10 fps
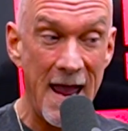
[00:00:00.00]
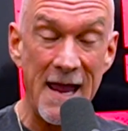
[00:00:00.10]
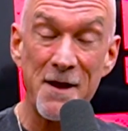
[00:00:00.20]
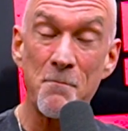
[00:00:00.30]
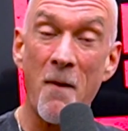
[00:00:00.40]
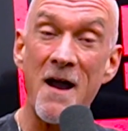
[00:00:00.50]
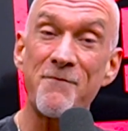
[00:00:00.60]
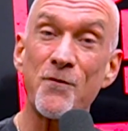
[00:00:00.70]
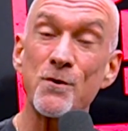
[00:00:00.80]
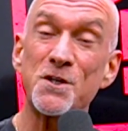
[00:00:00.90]
And my
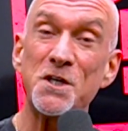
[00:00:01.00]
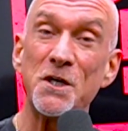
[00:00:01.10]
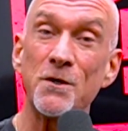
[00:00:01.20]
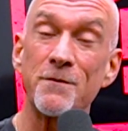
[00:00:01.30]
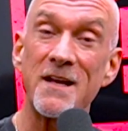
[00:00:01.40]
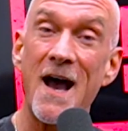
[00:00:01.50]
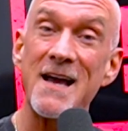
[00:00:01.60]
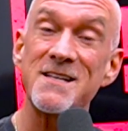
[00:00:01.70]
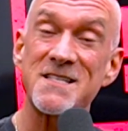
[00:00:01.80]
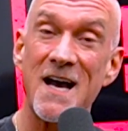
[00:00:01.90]
first year that
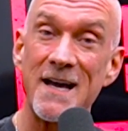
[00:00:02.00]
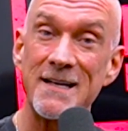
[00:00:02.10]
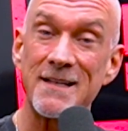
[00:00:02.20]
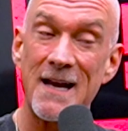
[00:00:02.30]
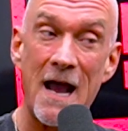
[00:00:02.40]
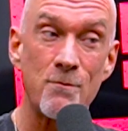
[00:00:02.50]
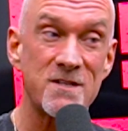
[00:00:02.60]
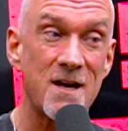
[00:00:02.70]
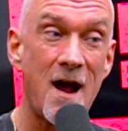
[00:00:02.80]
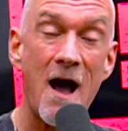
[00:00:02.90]
I decided that I
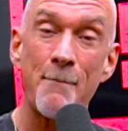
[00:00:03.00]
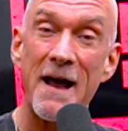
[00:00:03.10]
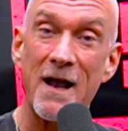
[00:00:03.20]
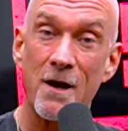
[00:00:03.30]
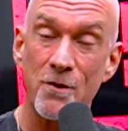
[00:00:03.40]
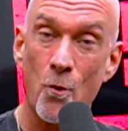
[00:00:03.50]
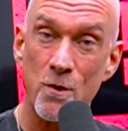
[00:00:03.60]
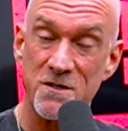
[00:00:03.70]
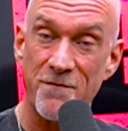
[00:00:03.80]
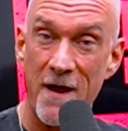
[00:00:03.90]
was going to hop back on the
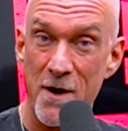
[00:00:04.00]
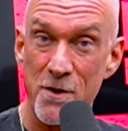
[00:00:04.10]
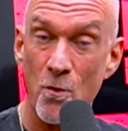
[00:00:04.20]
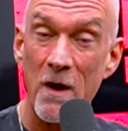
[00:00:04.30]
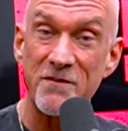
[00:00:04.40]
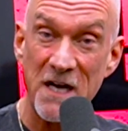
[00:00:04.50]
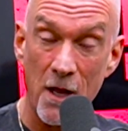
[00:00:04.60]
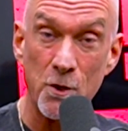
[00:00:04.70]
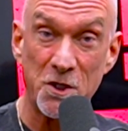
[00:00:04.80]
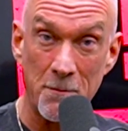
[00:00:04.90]
horse and find another way of
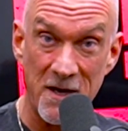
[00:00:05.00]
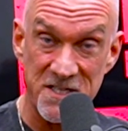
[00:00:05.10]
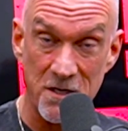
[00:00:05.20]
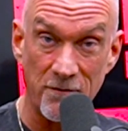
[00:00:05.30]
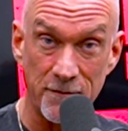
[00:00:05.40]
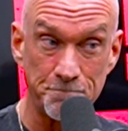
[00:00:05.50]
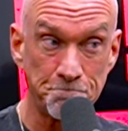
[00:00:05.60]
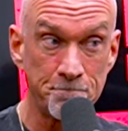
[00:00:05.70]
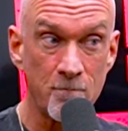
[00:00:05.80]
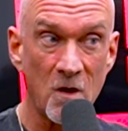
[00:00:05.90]
challenging myself
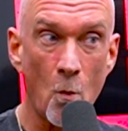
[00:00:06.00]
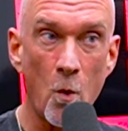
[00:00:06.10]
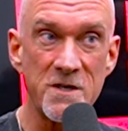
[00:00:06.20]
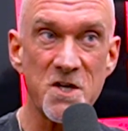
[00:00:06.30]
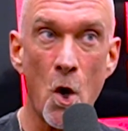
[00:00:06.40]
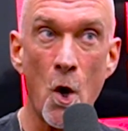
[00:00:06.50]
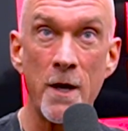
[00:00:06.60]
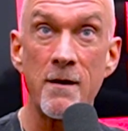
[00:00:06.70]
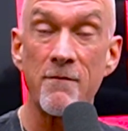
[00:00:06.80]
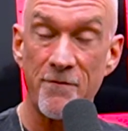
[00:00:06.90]
was
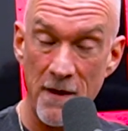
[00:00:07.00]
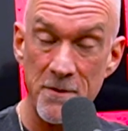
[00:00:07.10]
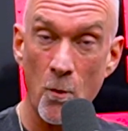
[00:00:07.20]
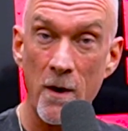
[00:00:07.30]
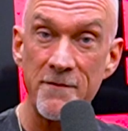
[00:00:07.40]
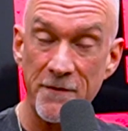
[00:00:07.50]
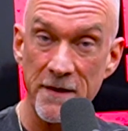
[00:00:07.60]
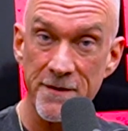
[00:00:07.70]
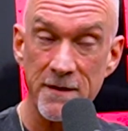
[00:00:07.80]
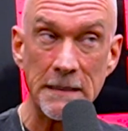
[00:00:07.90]
on February
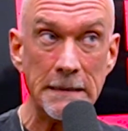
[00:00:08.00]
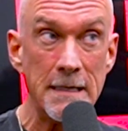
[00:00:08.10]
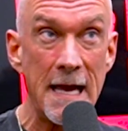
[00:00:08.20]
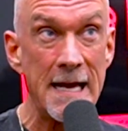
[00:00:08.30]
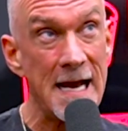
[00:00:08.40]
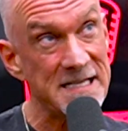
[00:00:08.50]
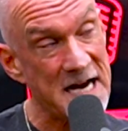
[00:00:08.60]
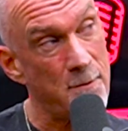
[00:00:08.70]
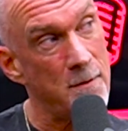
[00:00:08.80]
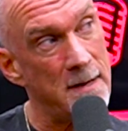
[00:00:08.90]
5th. And as
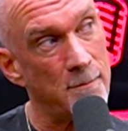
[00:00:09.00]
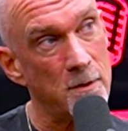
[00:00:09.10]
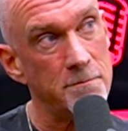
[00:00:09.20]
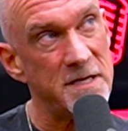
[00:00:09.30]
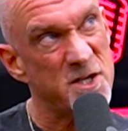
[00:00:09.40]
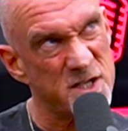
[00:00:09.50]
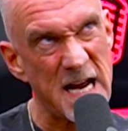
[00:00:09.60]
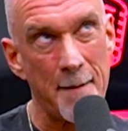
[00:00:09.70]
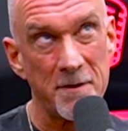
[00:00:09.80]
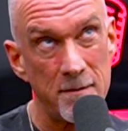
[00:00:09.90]
I remember, it just
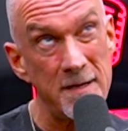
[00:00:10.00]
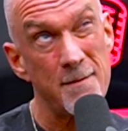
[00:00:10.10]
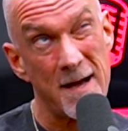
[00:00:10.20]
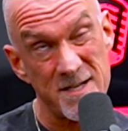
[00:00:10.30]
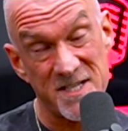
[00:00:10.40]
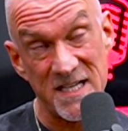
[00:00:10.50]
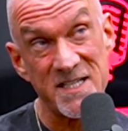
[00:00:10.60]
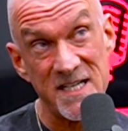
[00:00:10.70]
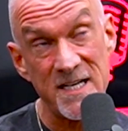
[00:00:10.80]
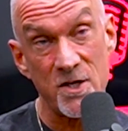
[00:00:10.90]
happened to be about
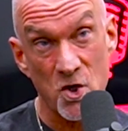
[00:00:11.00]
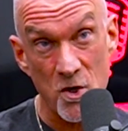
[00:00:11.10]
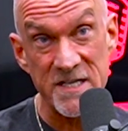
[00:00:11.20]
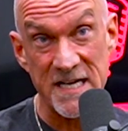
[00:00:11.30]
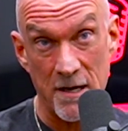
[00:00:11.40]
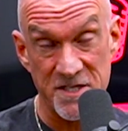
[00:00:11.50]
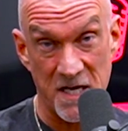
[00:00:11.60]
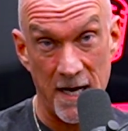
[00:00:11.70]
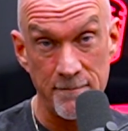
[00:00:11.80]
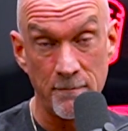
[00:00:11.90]
16 degrees
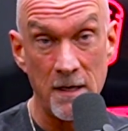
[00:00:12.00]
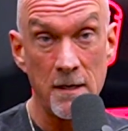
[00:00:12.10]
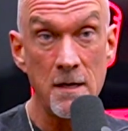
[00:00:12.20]
outside.